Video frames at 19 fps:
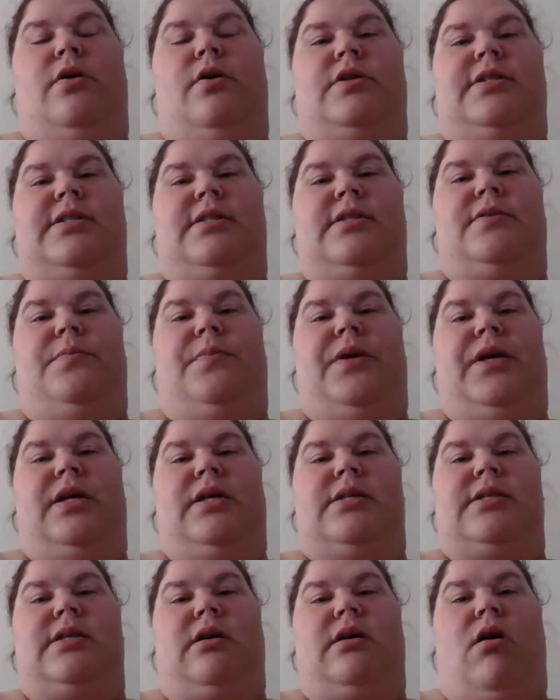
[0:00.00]
sense of
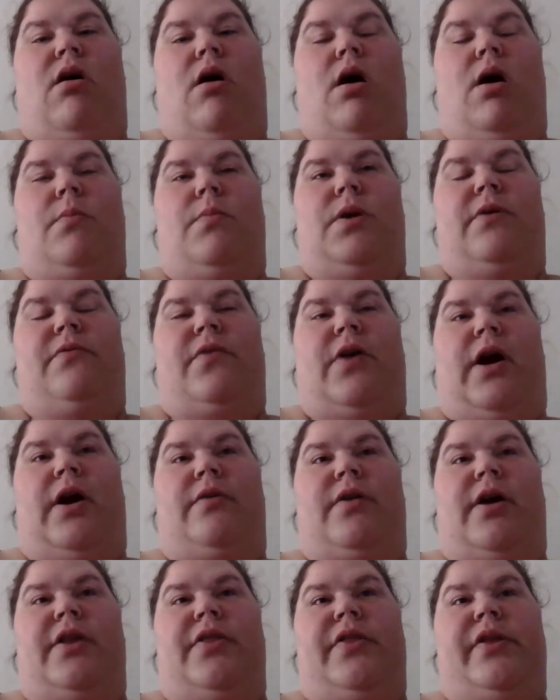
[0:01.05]
peace and calm whenever I
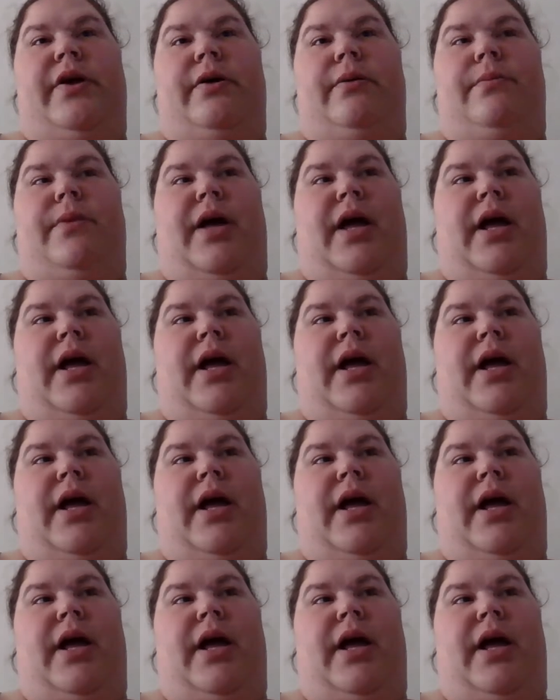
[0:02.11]
read them.